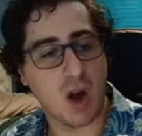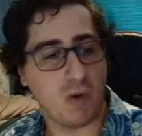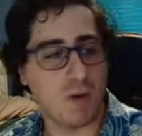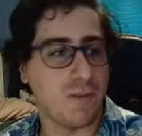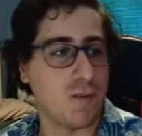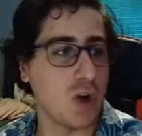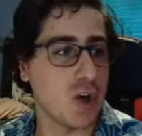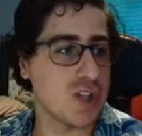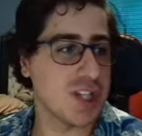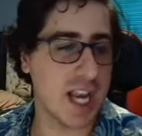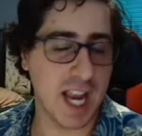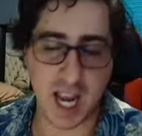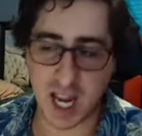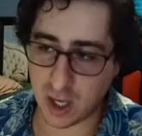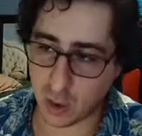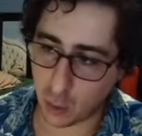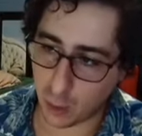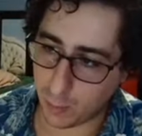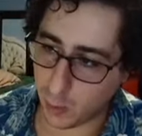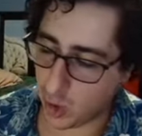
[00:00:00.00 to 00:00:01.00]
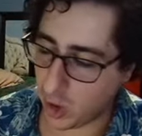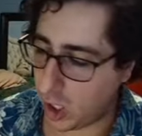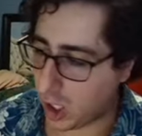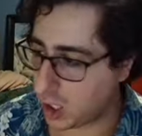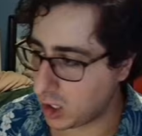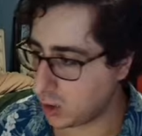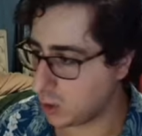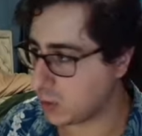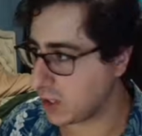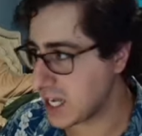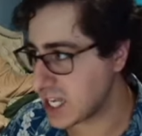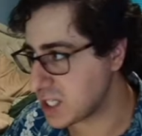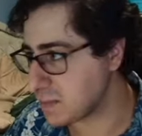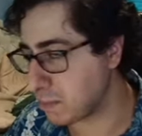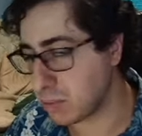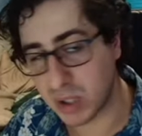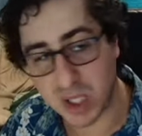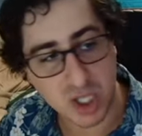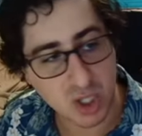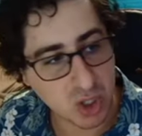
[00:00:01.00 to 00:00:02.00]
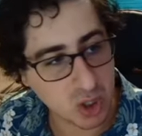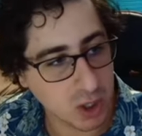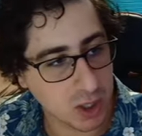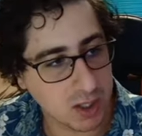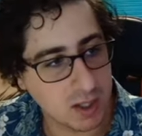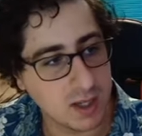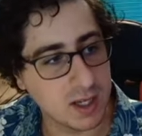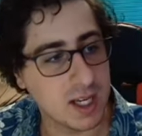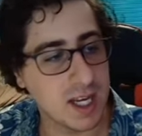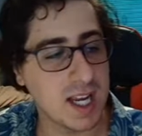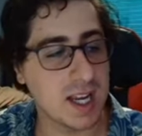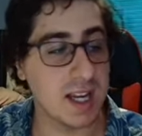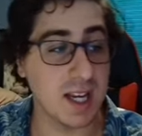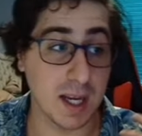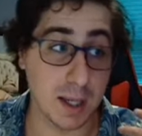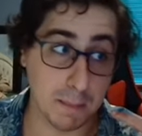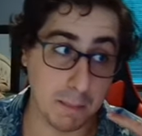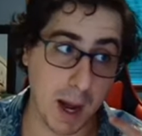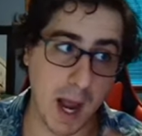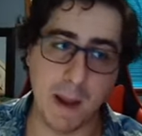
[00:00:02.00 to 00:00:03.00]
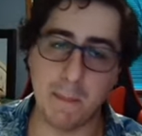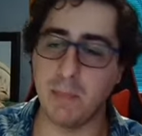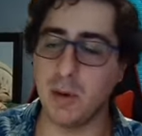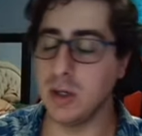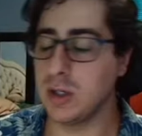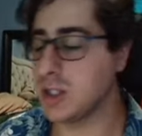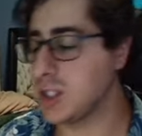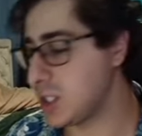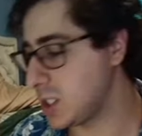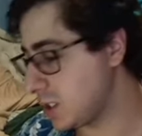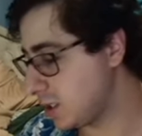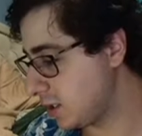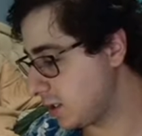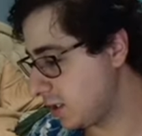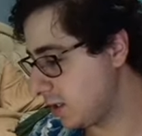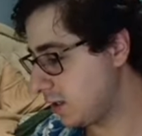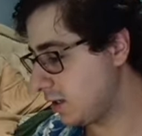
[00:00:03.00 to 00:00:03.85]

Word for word: We got reverse and normal hollow. That's pretty good in my books.